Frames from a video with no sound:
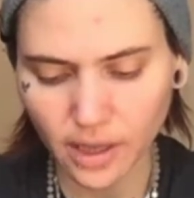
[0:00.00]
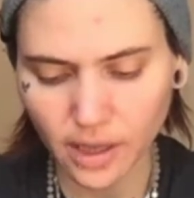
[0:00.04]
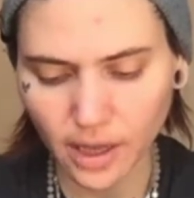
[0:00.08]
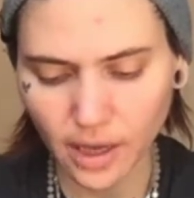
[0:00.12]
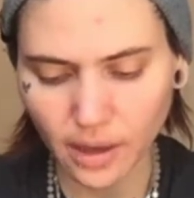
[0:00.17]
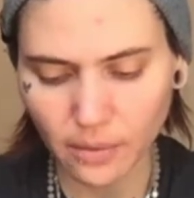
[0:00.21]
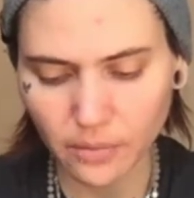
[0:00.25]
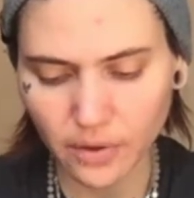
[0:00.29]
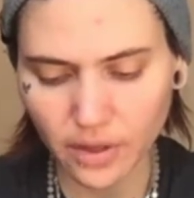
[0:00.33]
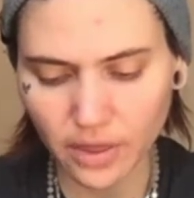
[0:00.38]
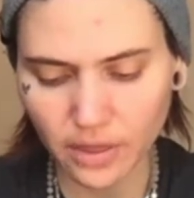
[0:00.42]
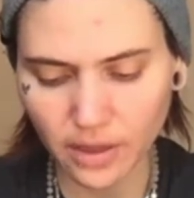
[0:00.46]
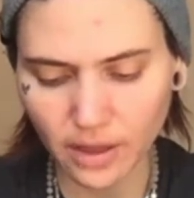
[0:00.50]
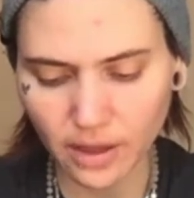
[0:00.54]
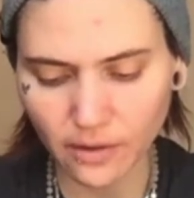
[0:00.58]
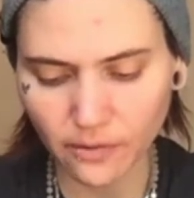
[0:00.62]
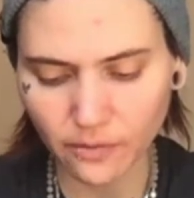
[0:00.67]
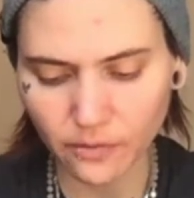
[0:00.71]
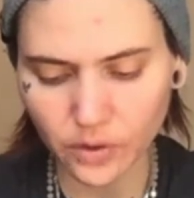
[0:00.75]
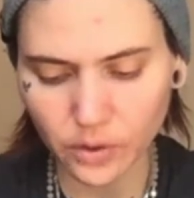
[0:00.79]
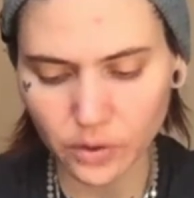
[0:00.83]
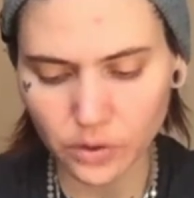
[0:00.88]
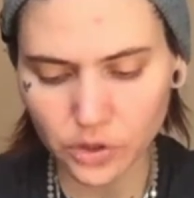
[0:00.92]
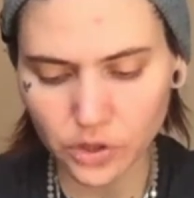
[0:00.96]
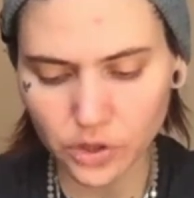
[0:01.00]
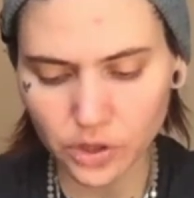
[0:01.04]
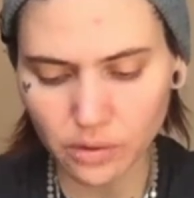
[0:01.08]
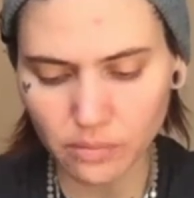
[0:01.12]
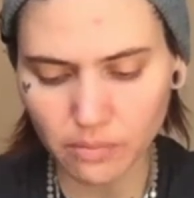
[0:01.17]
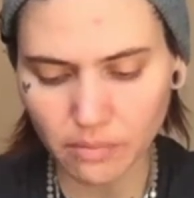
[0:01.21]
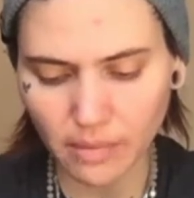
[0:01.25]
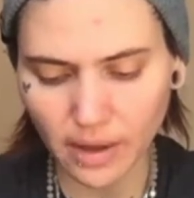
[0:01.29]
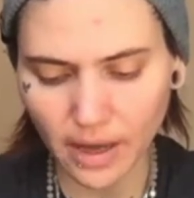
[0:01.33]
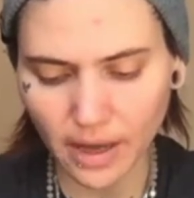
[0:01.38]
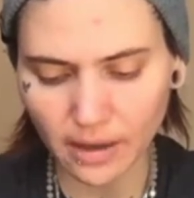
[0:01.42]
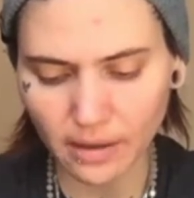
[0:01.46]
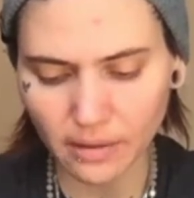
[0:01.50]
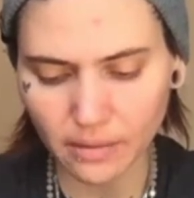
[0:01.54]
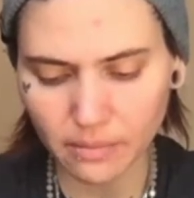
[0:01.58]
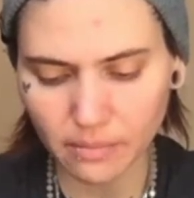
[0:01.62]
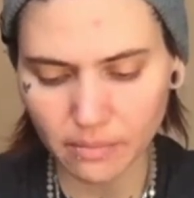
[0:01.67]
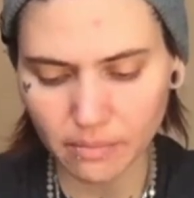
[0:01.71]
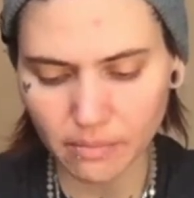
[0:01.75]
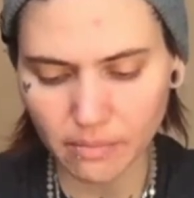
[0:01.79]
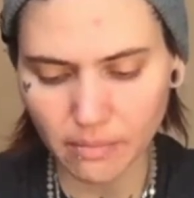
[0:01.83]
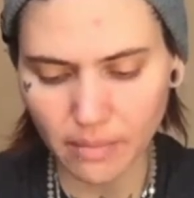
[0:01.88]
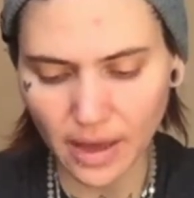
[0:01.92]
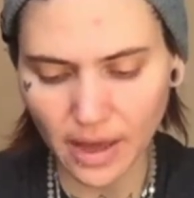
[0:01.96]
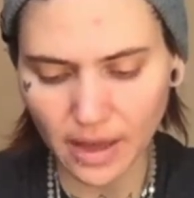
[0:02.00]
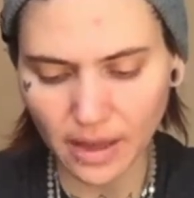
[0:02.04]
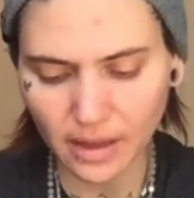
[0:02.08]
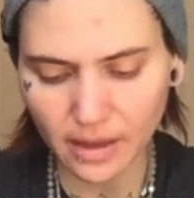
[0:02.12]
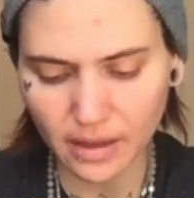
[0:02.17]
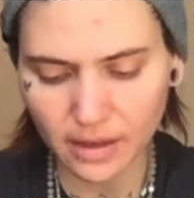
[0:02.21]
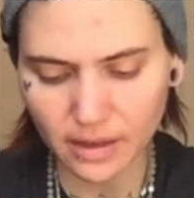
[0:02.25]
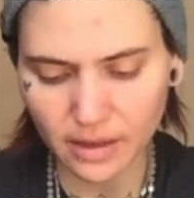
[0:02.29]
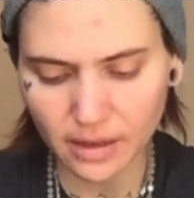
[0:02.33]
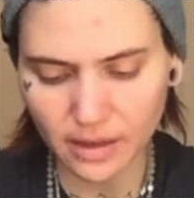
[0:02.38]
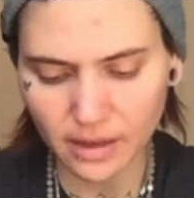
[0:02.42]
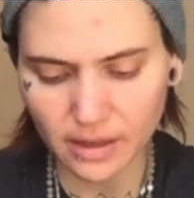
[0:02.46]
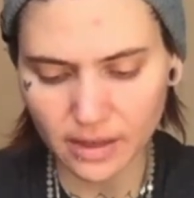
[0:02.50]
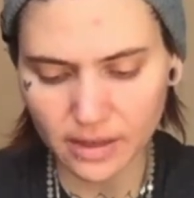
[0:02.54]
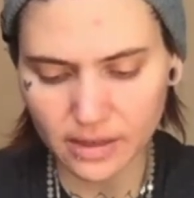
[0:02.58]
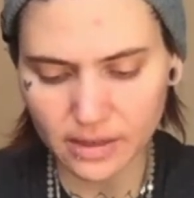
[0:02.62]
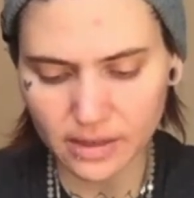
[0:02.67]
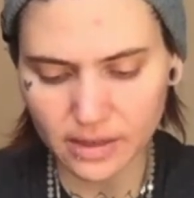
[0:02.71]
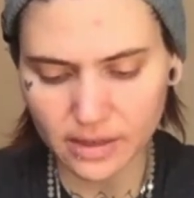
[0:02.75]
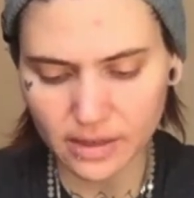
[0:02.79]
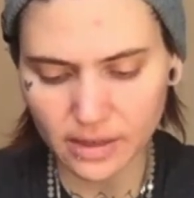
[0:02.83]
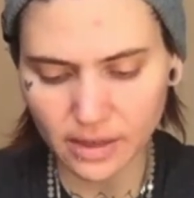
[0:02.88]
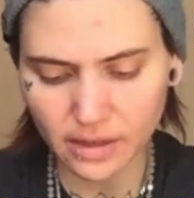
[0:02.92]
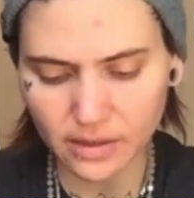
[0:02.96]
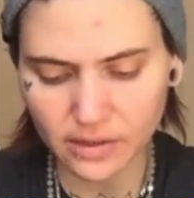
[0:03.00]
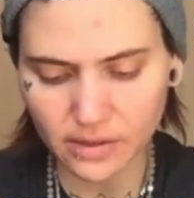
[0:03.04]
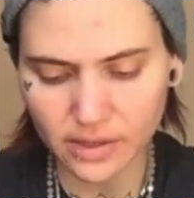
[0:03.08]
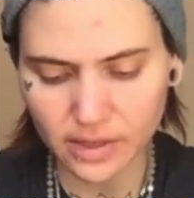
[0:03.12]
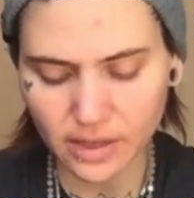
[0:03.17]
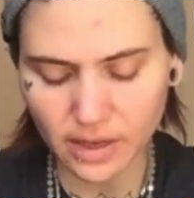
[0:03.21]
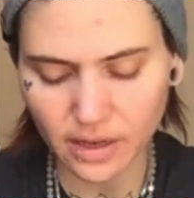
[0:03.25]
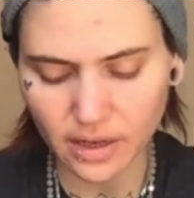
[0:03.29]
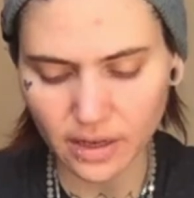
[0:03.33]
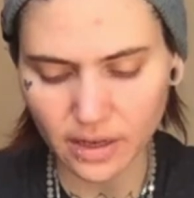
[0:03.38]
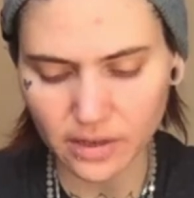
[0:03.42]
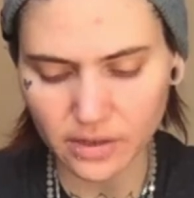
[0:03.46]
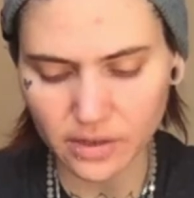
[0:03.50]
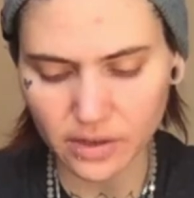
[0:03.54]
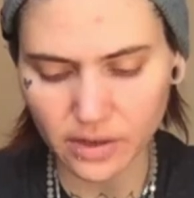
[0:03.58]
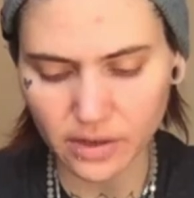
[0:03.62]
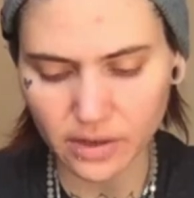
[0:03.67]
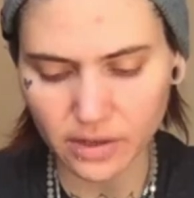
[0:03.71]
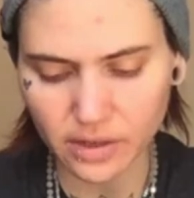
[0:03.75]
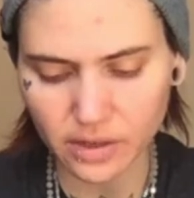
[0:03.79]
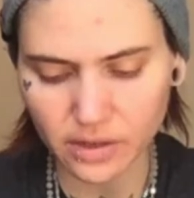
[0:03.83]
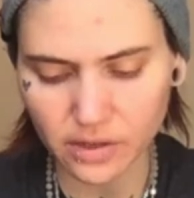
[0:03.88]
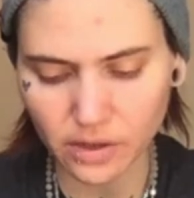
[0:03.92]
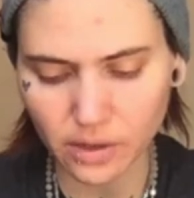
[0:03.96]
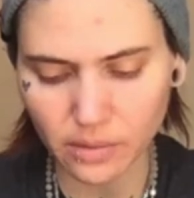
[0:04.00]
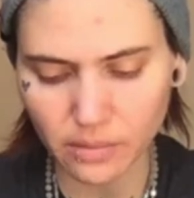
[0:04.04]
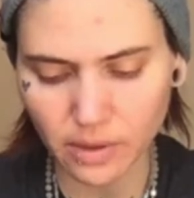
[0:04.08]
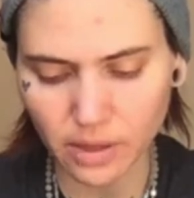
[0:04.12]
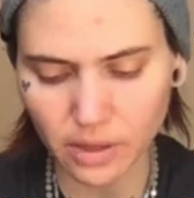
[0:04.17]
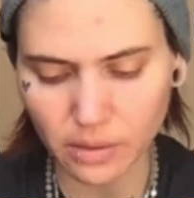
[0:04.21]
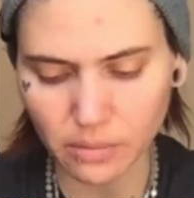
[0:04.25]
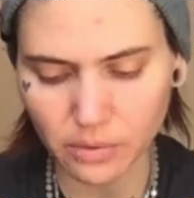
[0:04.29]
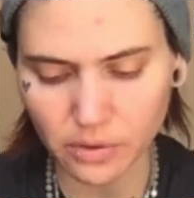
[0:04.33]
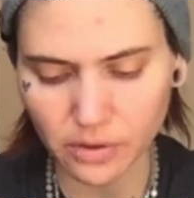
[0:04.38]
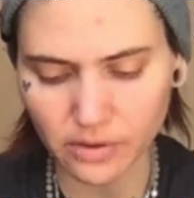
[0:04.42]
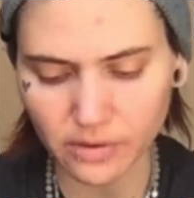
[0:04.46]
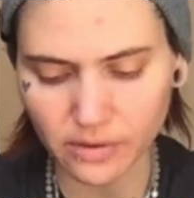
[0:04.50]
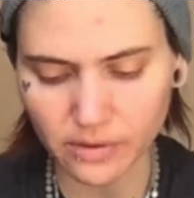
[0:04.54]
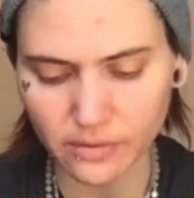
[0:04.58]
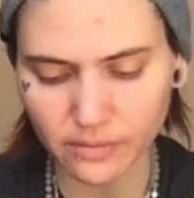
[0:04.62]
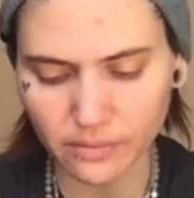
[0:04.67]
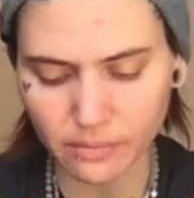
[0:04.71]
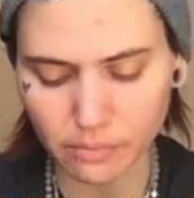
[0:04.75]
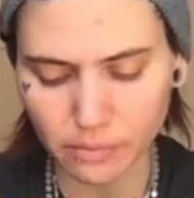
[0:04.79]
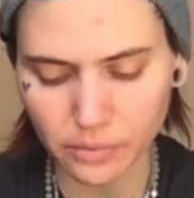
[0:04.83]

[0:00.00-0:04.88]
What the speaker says: and we think future mechanistic studies could determine the